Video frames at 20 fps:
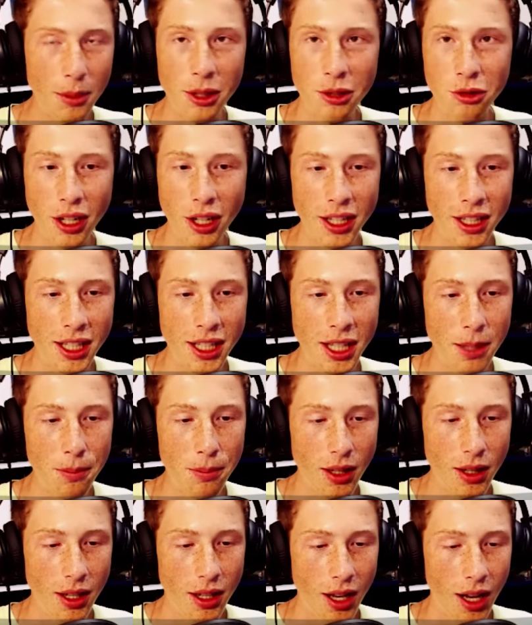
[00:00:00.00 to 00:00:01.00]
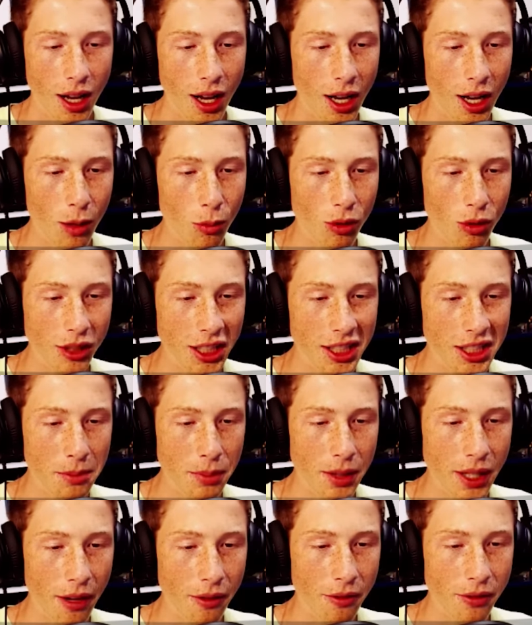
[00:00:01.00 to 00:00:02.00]
I'm going to try to keep, World
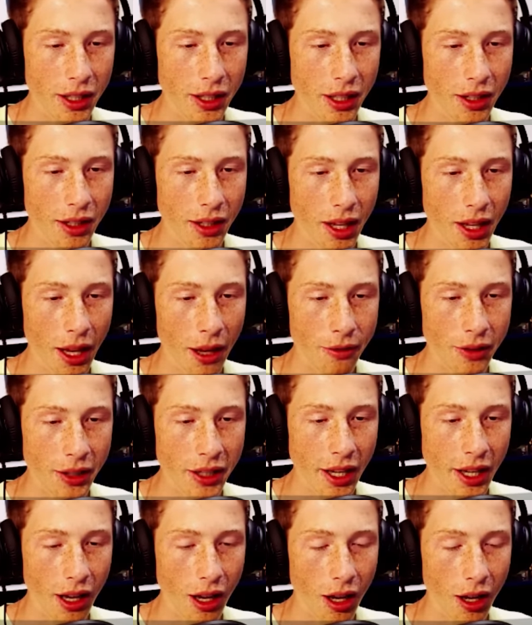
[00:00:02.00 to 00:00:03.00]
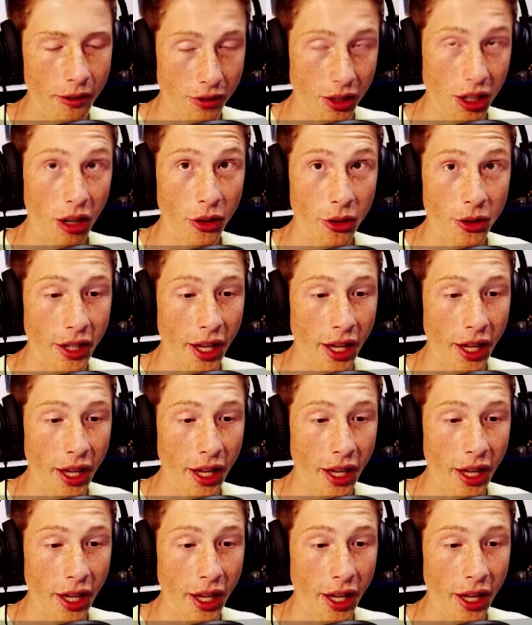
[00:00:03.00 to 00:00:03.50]
SMP every